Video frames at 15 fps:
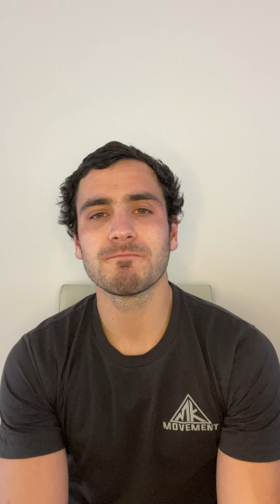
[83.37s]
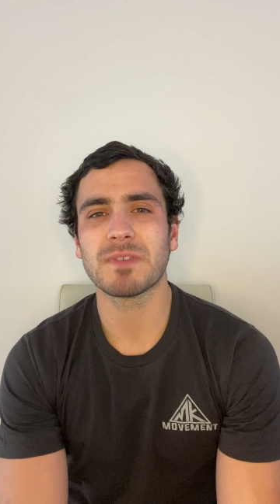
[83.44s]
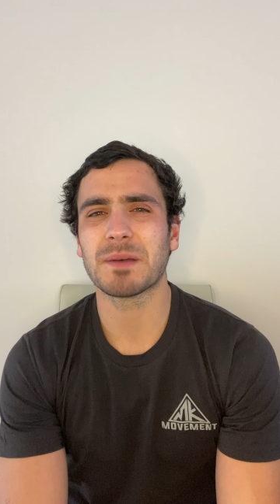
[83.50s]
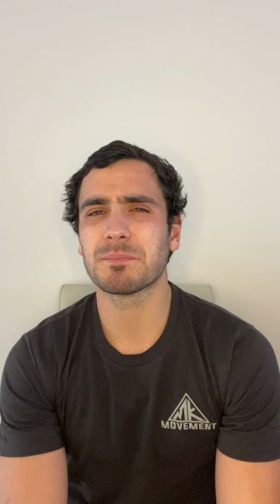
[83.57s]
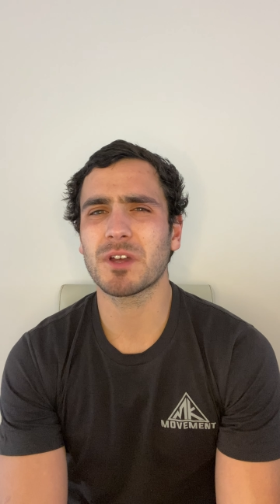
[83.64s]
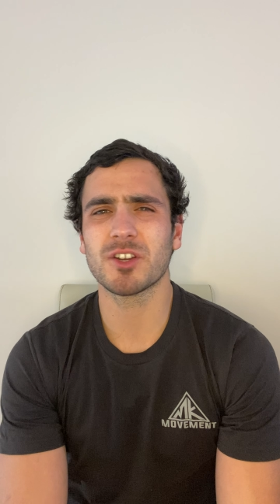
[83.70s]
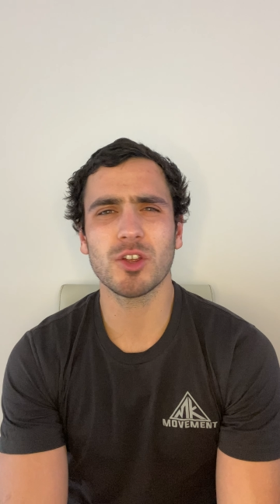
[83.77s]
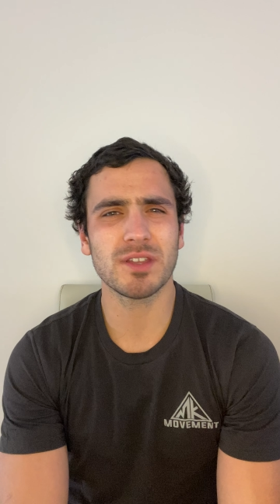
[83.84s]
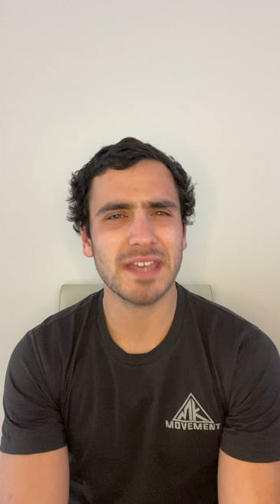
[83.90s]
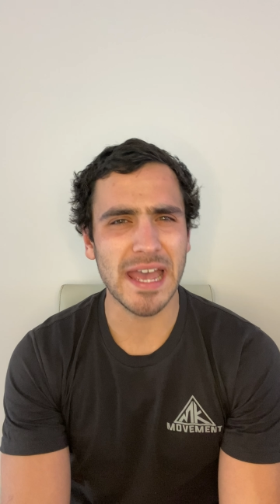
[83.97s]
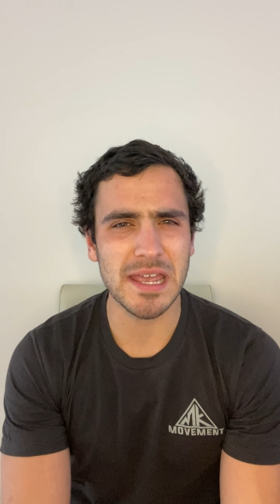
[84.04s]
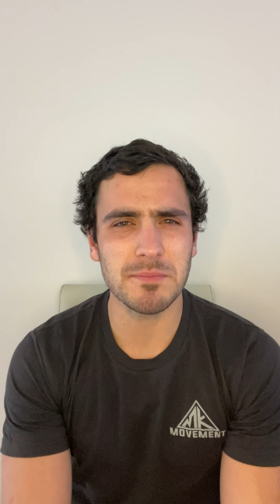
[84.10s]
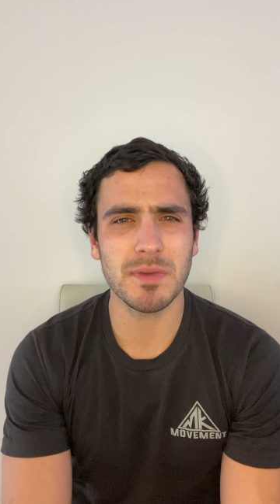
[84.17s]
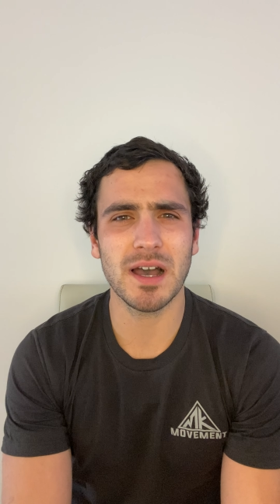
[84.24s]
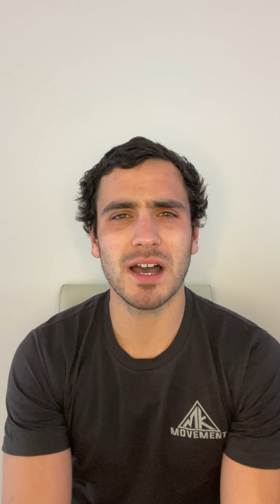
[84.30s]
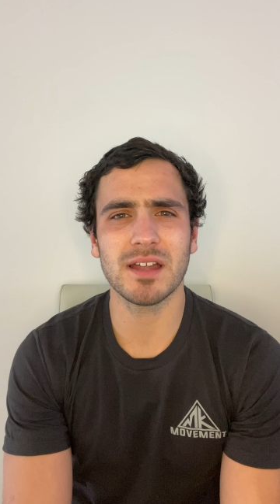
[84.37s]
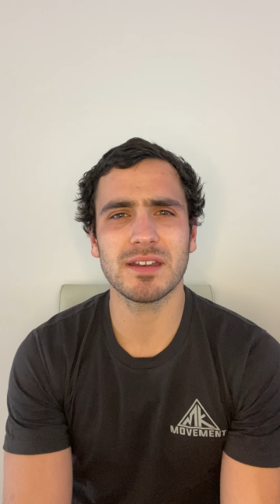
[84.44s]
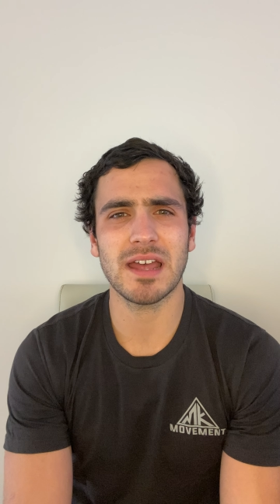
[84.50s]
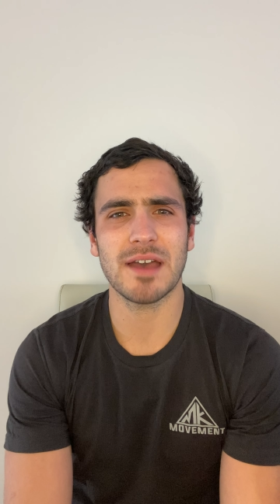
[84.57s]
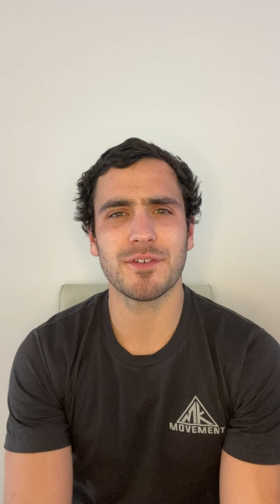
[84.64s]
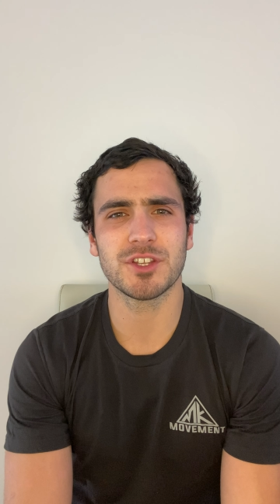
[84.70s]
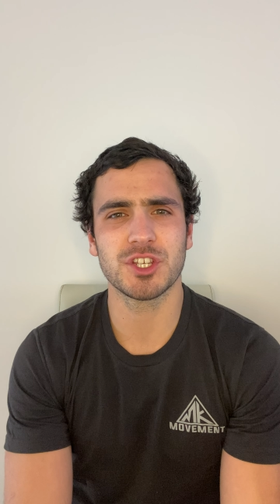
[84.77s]
Um, I know Kmart
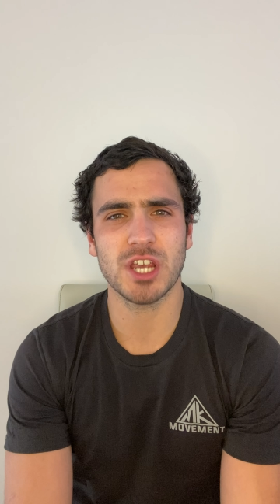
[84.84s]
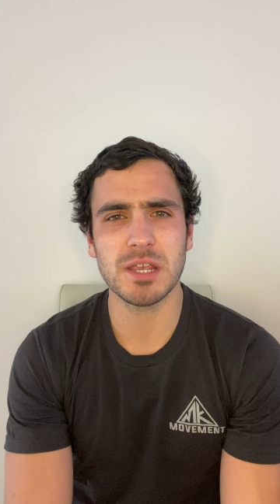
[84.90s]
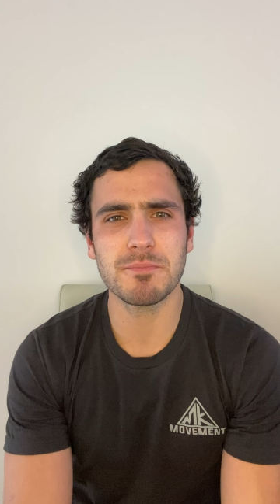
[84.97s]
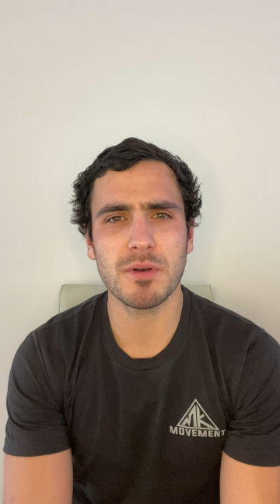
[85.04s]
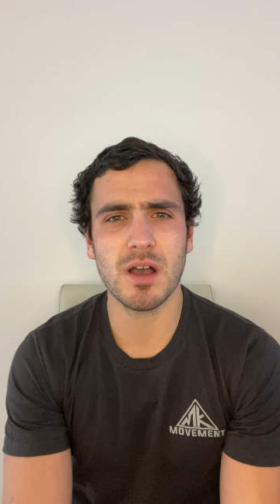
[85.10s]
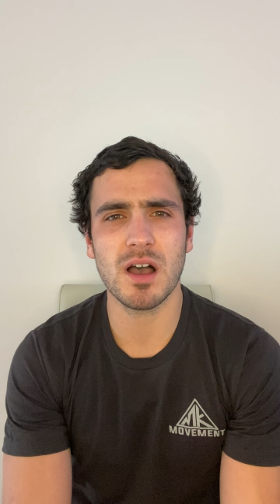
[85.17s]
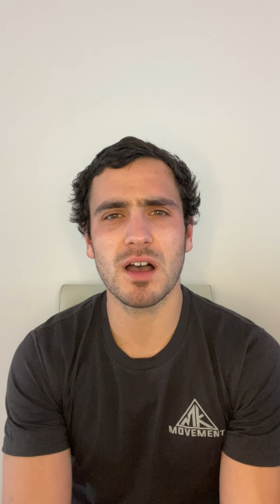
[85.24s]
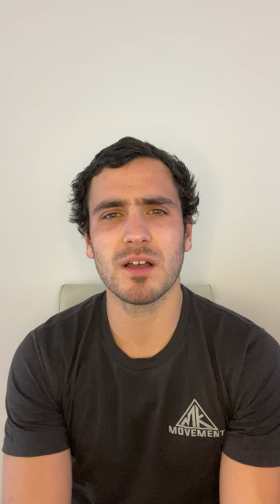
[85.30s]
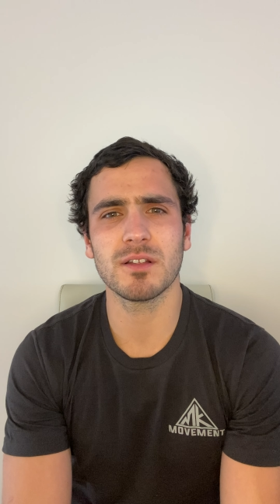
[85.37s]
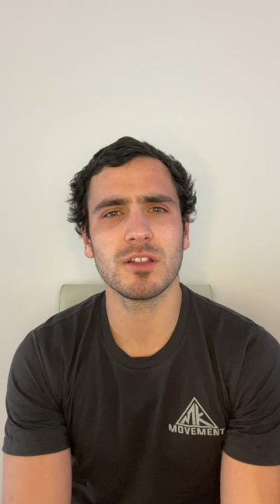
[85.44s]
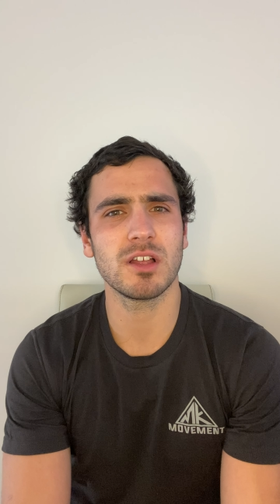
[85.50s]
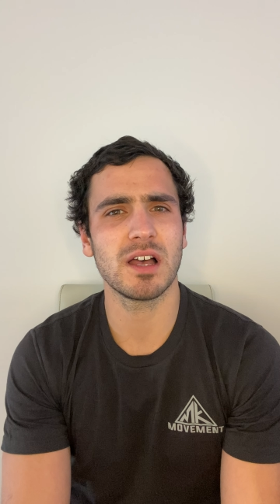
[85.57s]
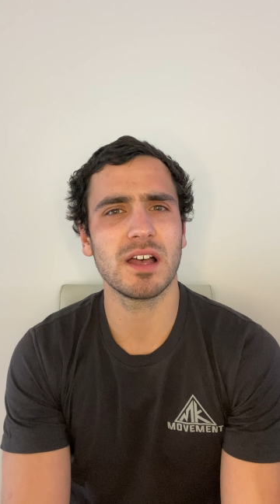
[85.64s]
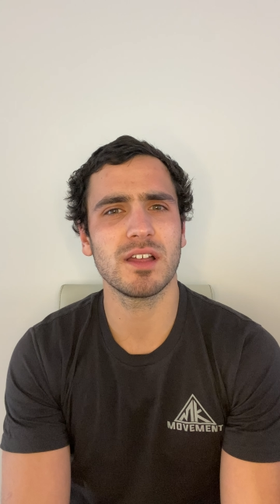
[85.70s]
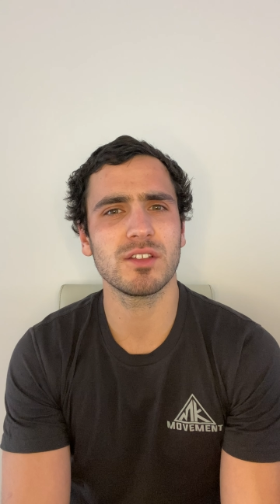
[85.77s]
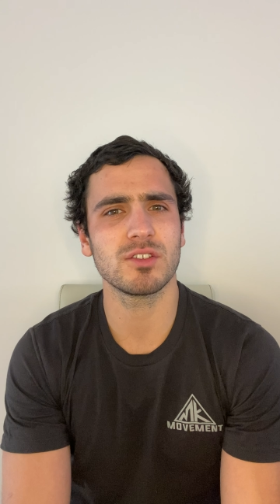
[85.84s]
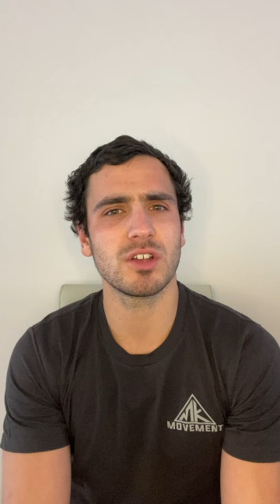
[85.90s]
have a cheaper, uh,